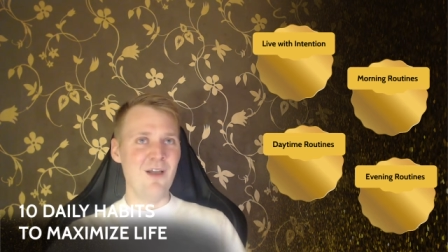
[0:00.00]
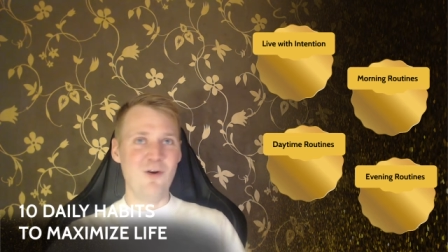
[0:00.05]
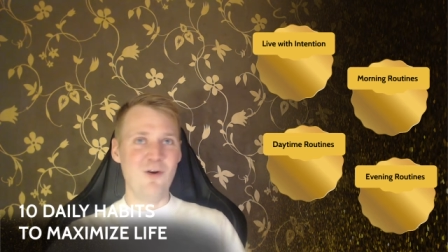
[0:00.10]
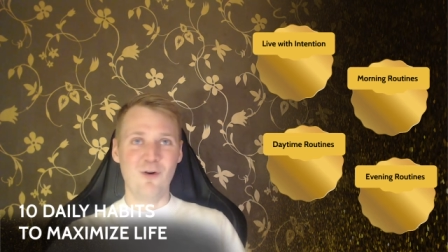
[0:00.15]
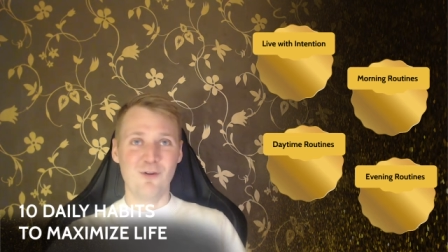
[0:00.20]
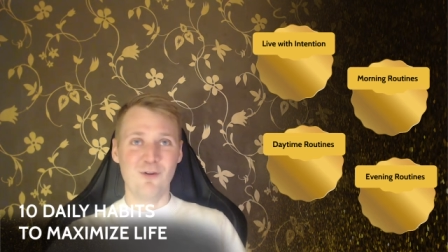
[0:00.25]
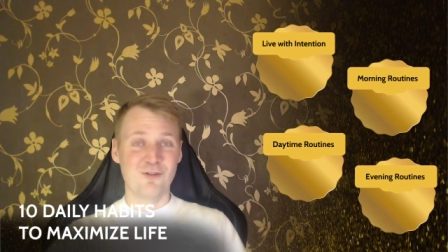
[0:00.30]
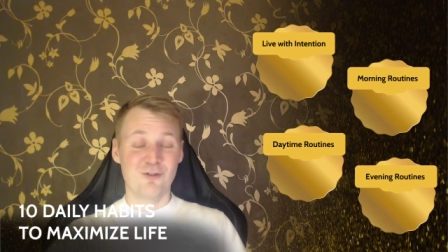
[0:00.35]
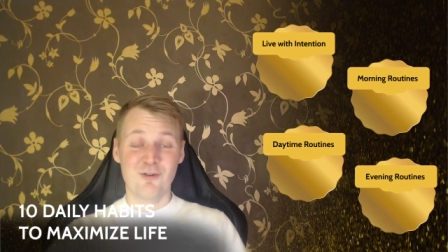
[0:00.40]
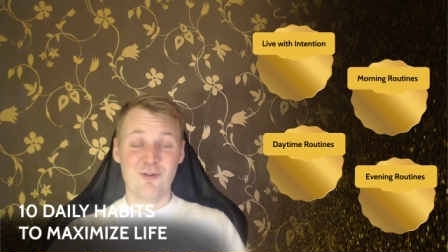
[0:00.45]

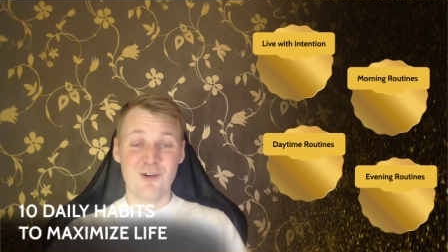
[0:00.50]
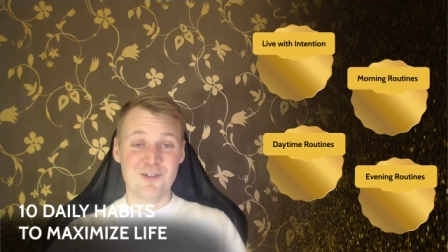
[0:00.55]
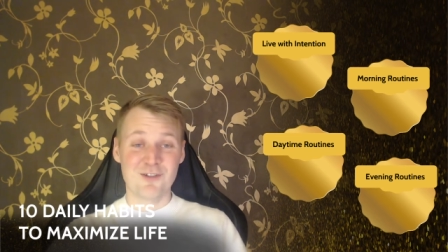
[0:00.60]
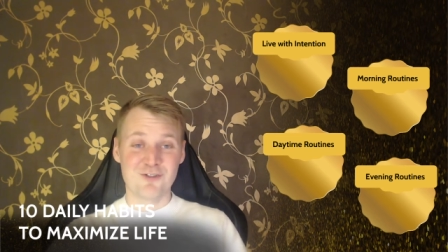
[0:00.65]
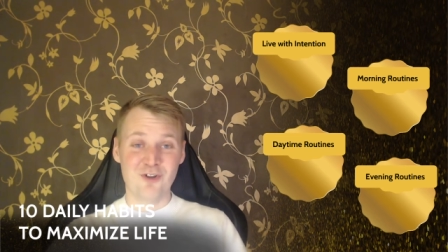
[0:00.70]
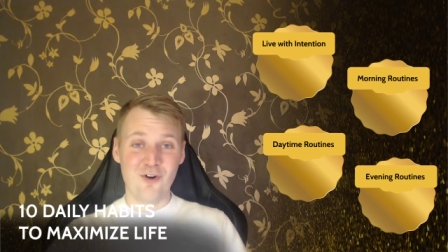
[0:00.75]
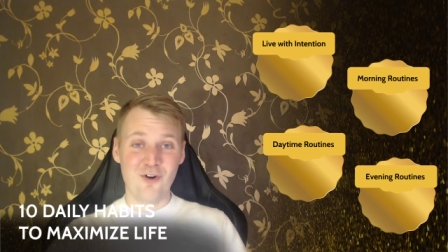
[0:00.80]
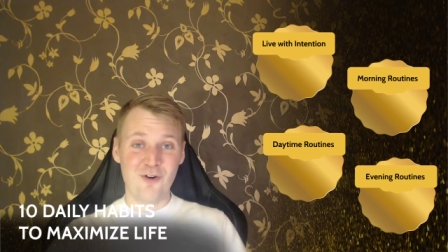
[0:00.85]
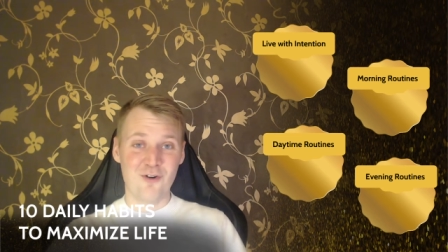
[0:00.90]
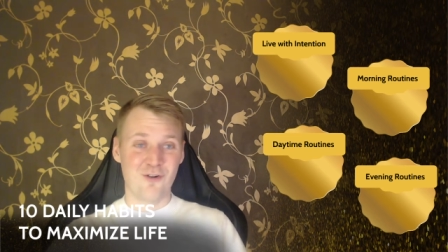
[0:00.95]
or to a
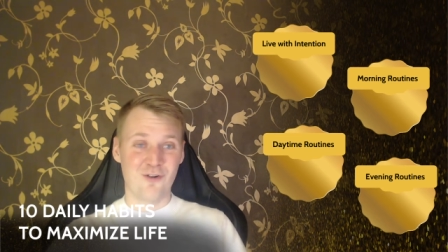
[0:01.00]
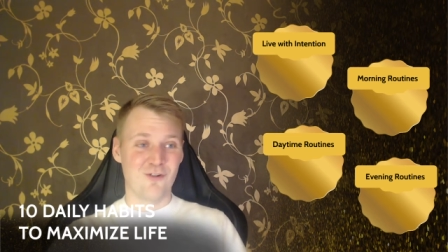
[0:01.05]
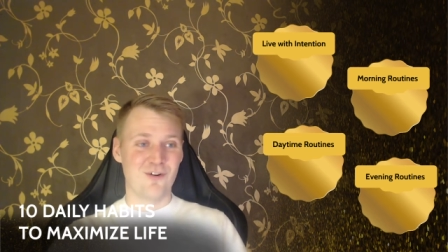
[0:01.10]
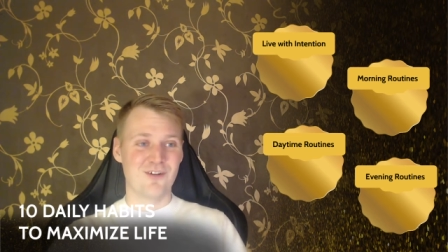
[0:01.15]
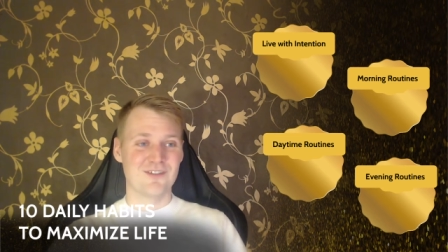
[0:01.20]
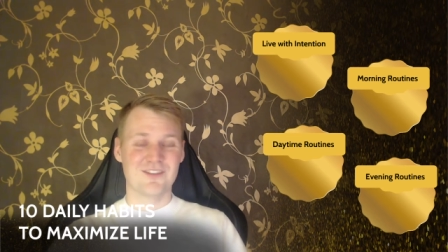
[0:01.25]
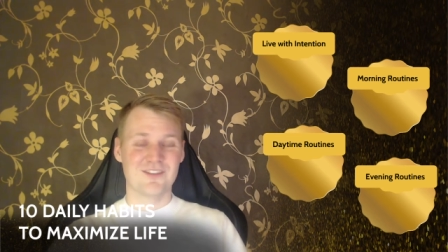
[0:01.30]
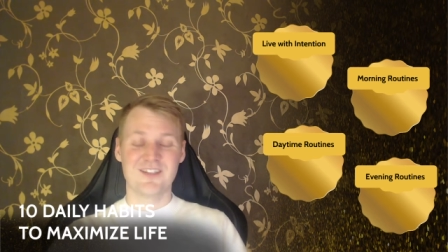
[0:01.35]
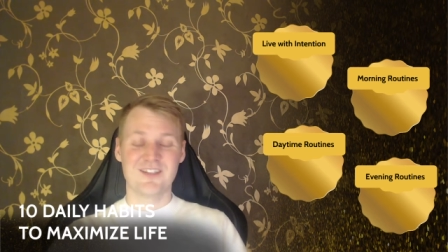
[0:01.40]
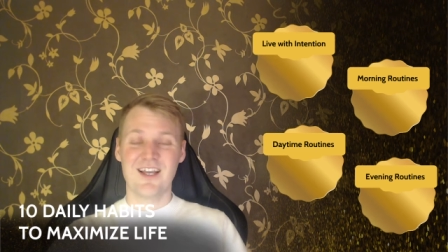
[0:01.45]
jog
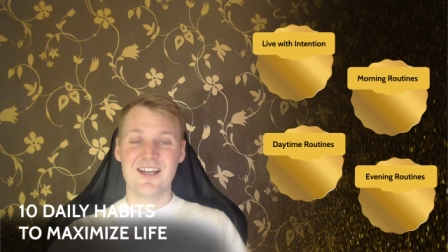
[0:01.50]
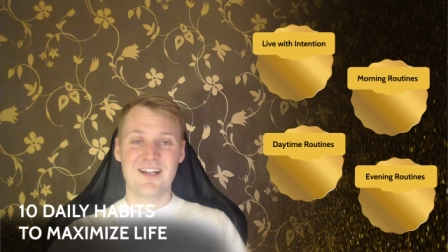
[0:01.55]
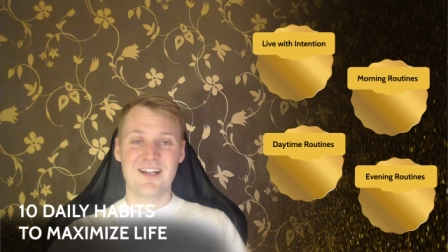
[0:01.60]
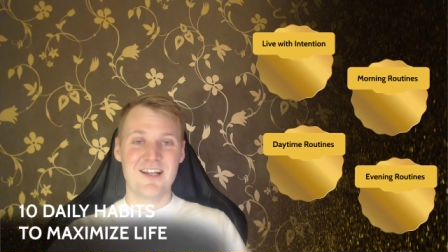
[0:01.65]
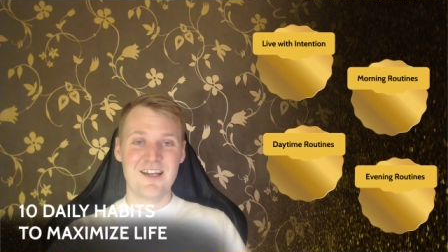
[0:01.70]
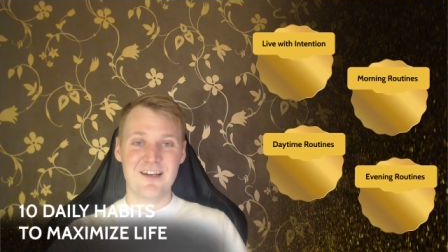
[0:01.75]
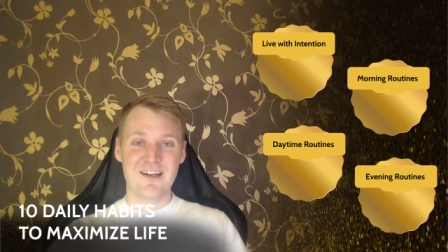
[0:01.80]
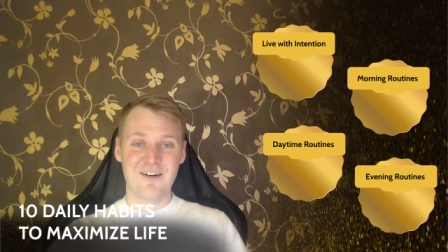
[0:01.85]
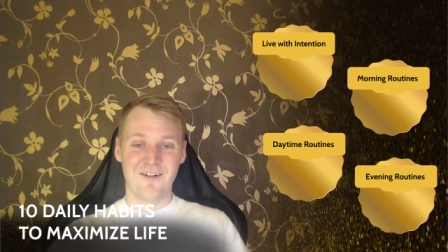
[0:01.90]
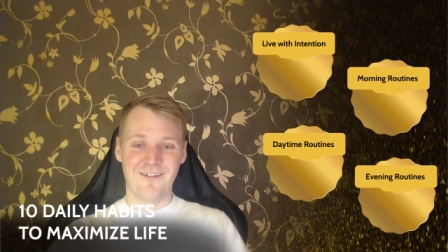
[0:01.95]
or
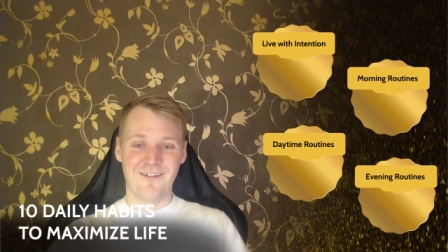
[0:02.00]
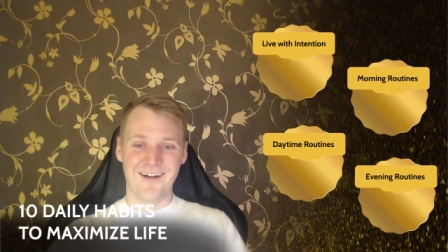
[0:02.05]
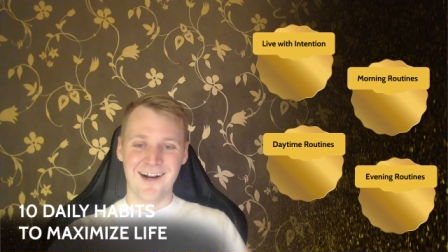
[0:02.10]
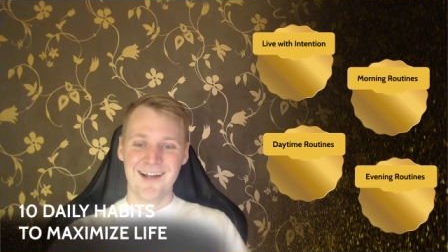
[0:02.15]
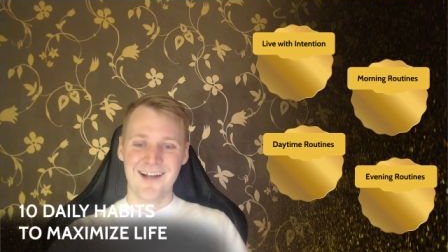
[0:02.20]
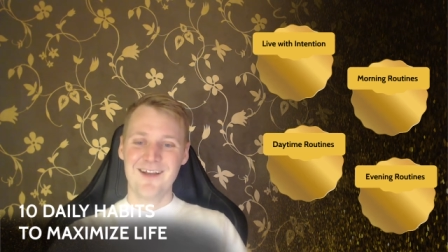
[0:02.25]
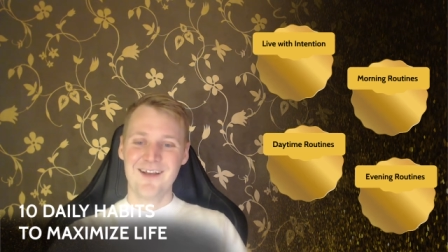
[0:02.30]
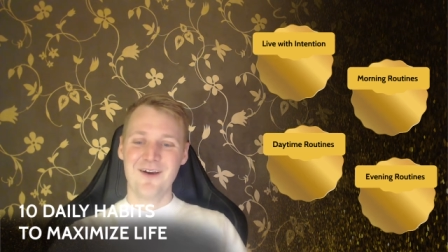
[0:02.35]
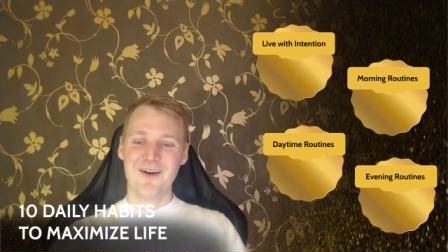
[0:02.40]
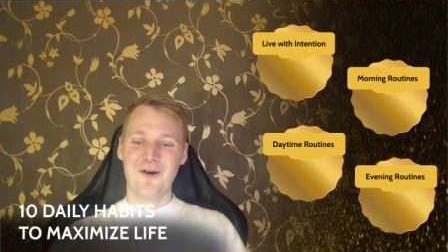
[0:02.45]
cycling or
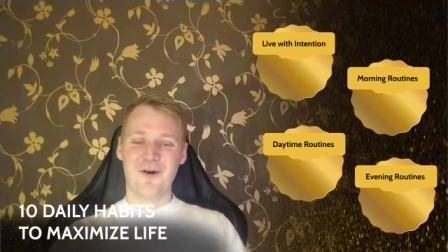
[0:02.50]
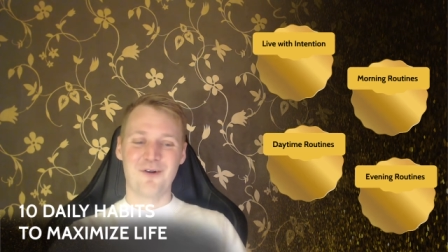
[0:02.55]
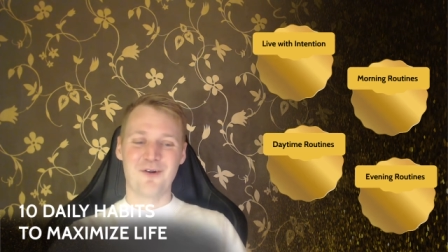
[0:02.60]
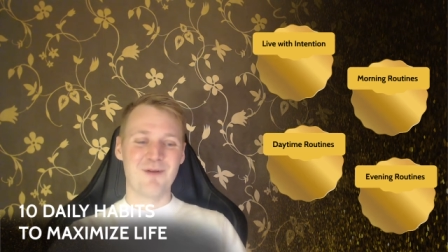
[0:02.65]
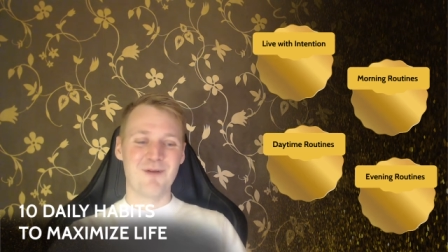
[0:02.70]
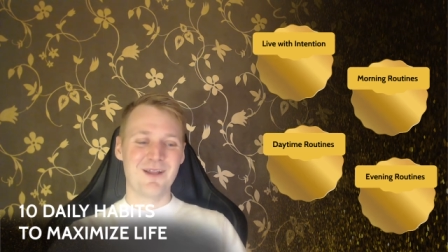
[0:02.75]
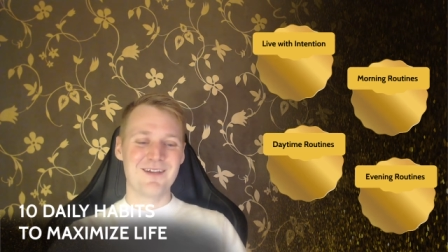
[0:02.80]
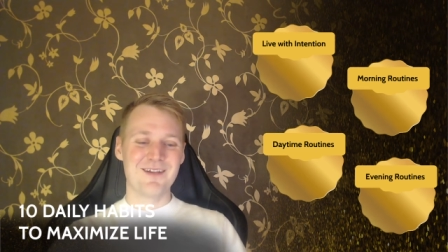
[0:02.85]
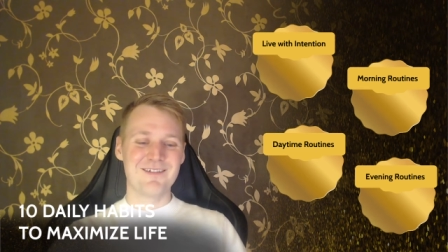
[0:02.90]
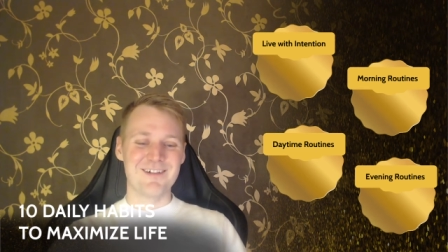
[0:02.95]

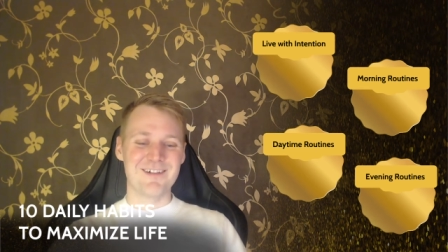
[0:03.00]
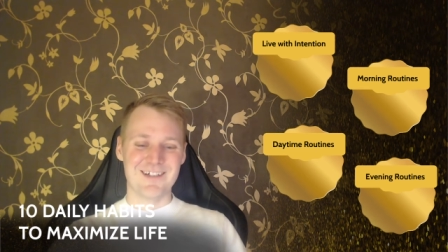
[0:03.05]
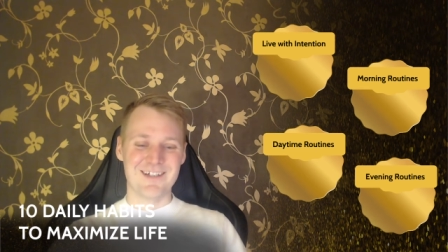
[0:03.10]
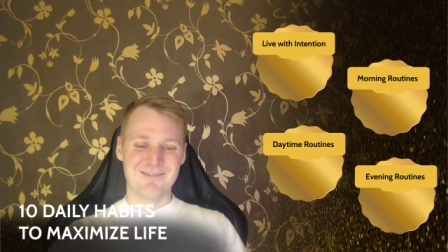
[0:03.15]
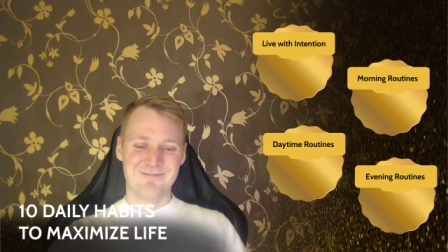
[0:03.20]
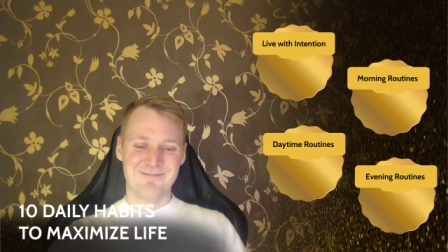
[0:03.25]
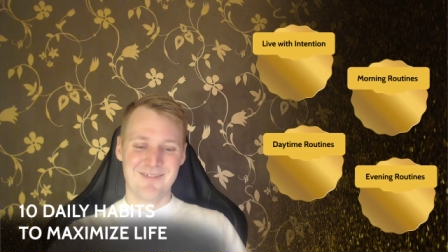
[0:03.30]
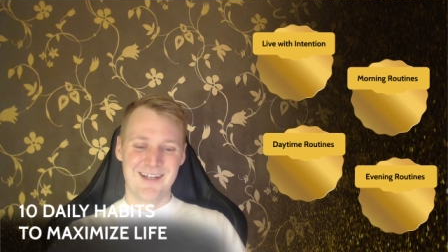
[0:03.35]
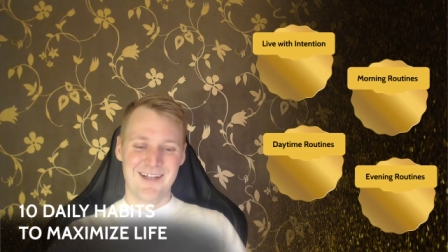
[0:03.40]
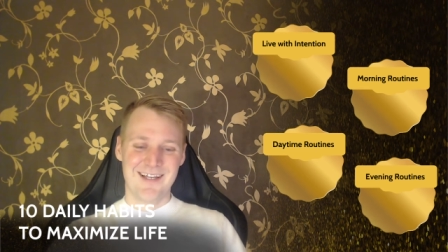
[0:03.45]
whatever.
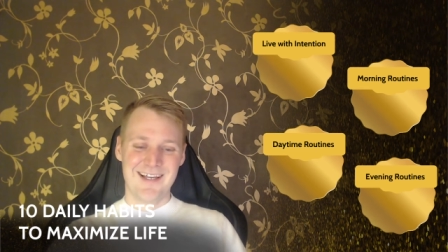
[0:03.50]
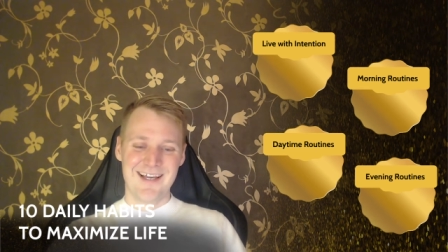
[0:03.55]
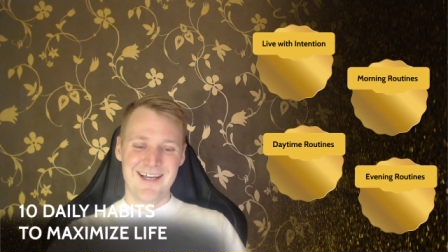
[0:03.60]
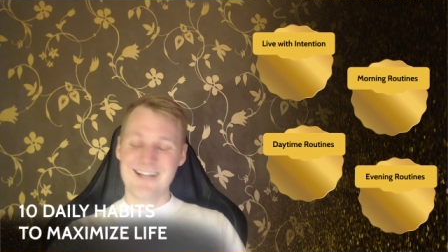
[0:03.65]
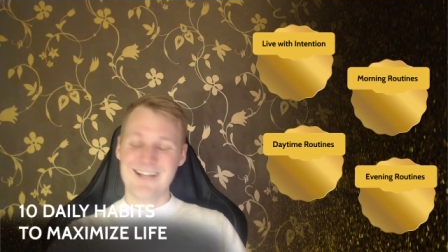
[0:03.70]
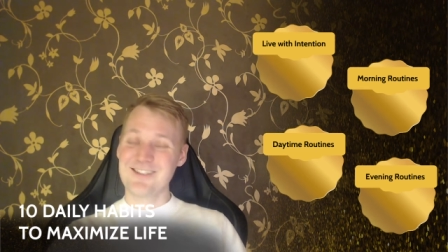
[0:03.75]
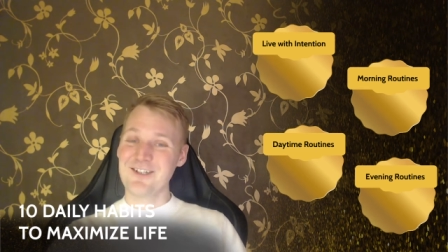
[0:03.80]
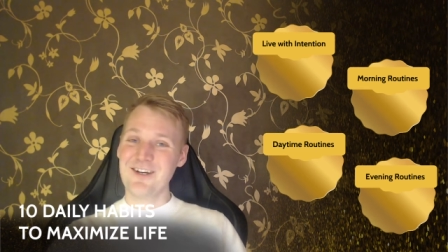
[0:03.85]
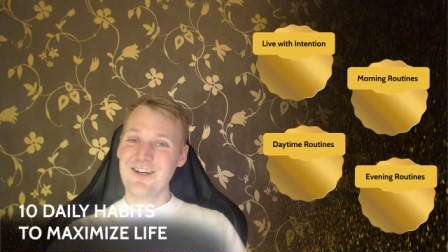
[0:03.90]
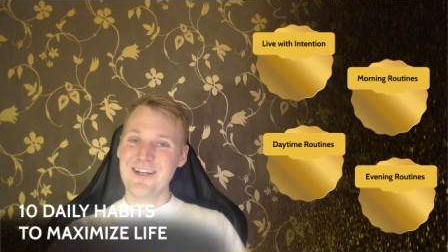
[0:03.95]

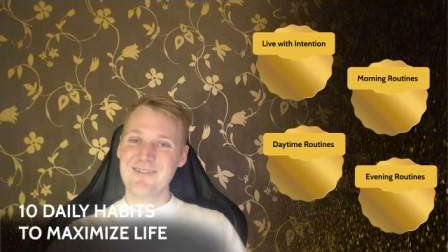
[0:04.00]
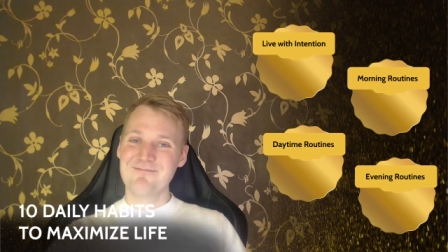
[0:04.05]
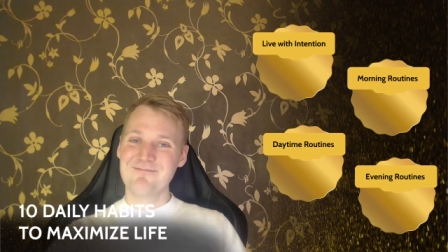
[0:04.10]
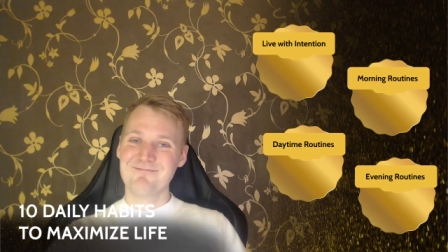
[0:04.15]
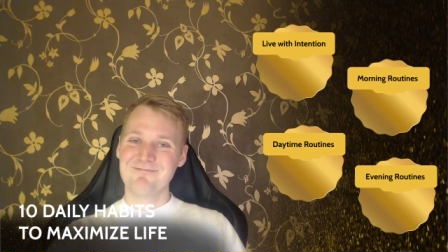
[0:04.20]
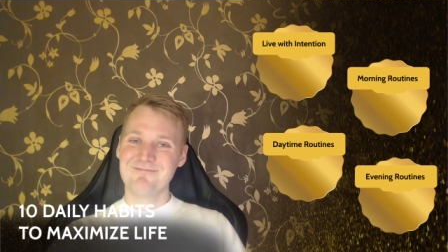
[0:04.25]
Enjoy.